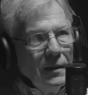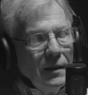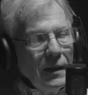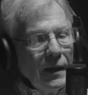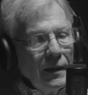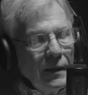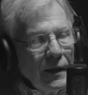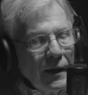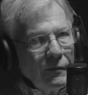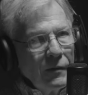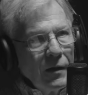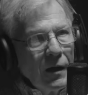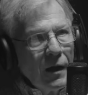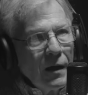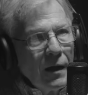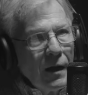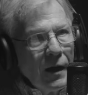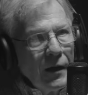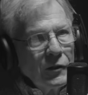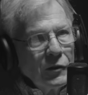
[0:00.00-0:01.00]
and they've got
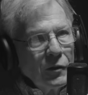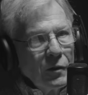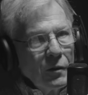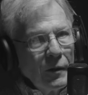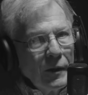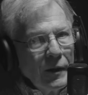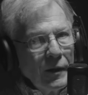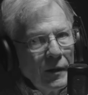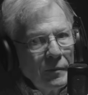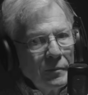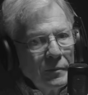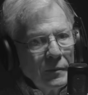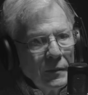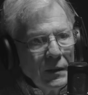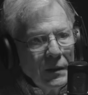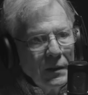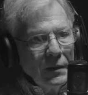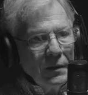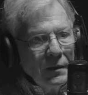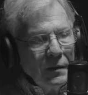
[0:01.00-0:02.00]
ice cream
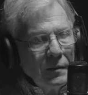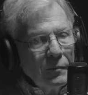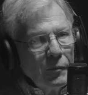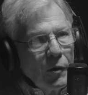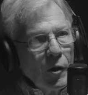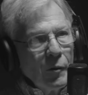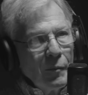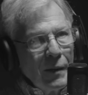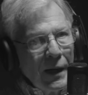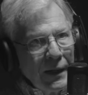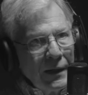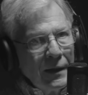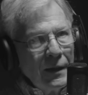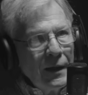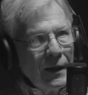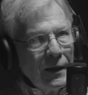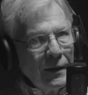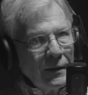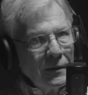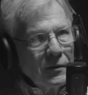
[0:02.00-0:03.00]
and Burmite
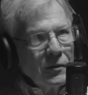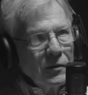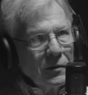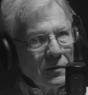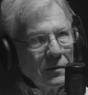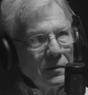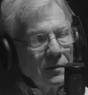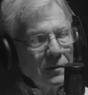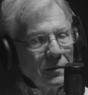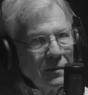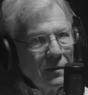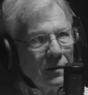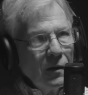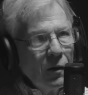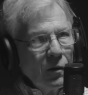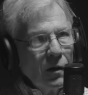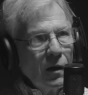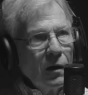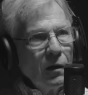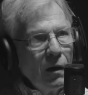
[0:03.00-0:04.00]
cans
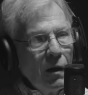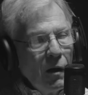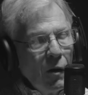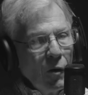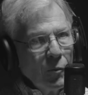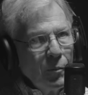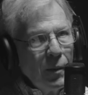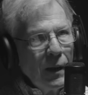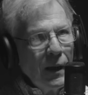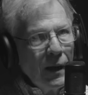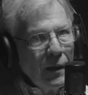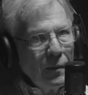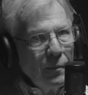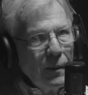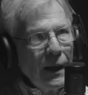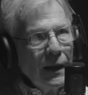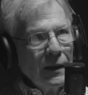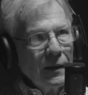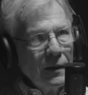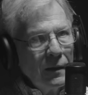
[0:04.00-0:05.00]
on our log pad
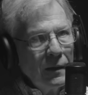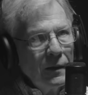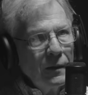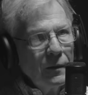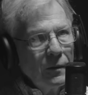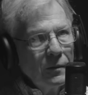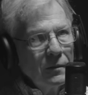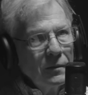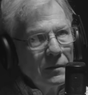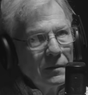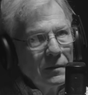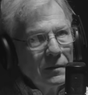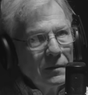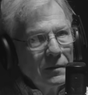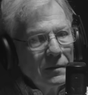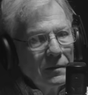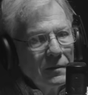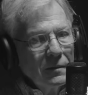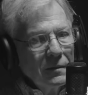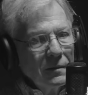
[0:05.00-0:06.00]
back at Eagle.
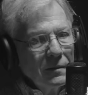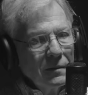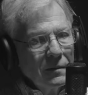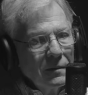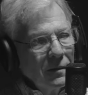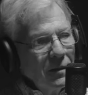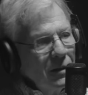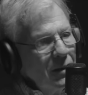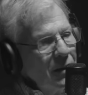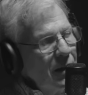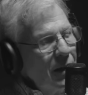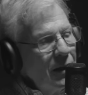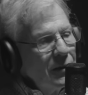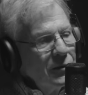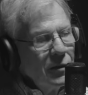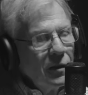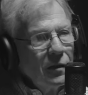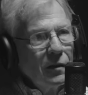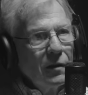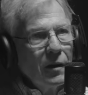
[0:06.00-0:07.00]
I
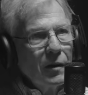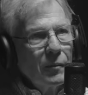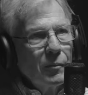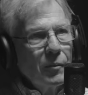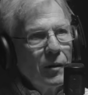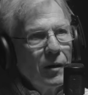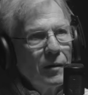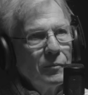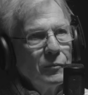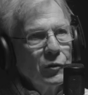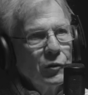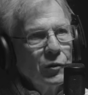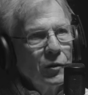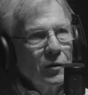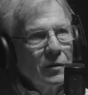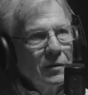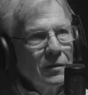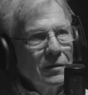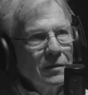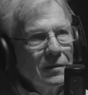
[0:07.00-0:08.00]
said, not a problem,
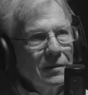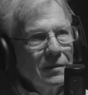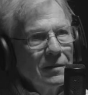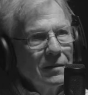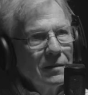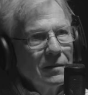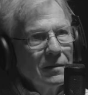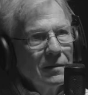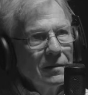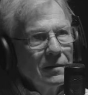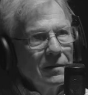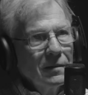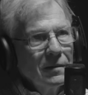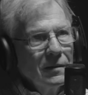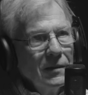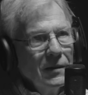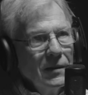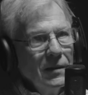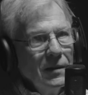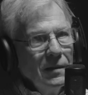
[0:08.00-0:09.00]
sir.
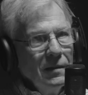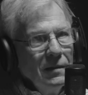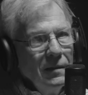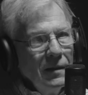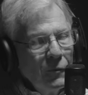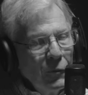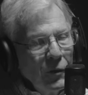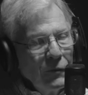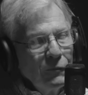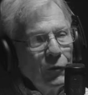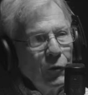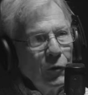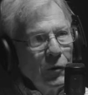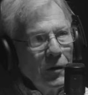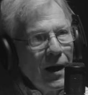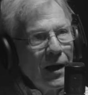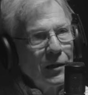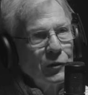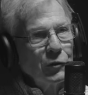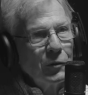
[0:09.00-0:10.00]
And we flew an
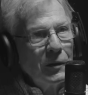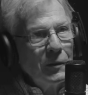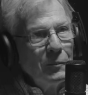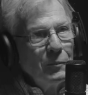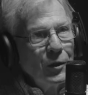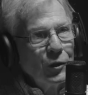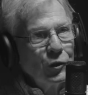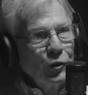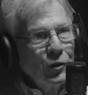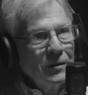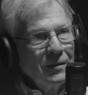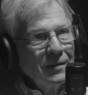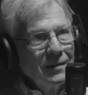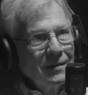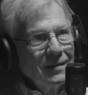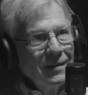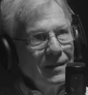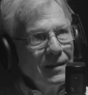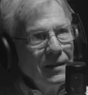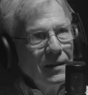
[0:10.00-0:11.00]
ice cream mission
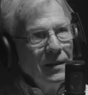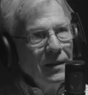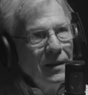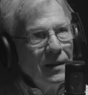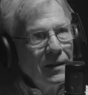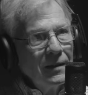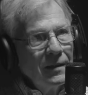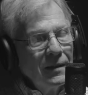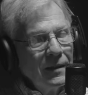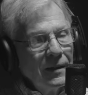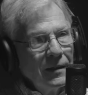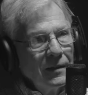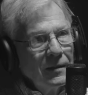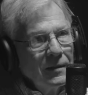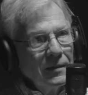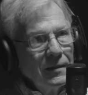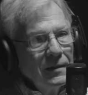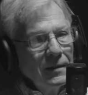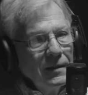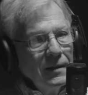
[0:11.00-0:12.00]
in there,
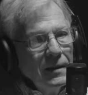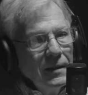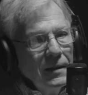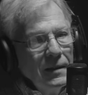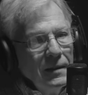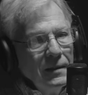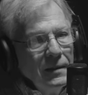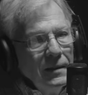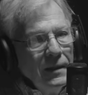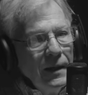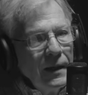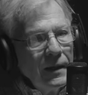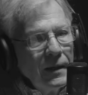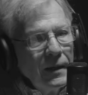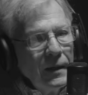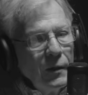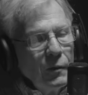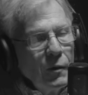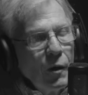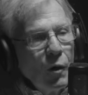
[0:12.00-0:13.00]
and
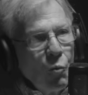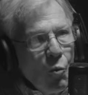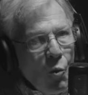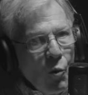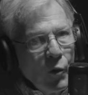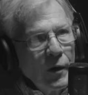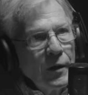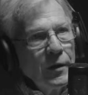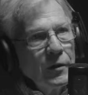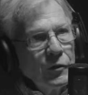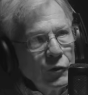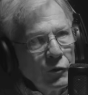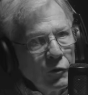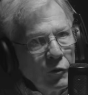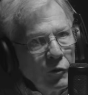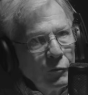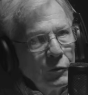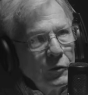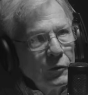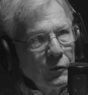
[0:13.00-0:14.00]
he awarded his
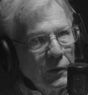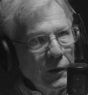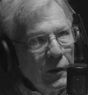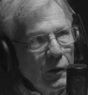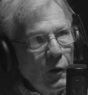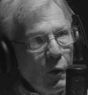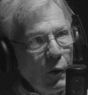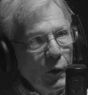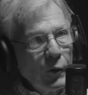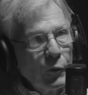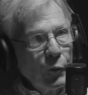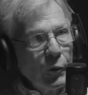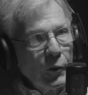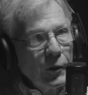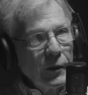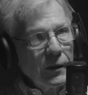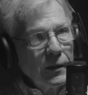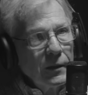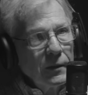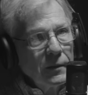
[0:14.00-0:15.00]
troops for their hard
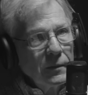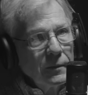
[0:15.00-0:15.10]
work.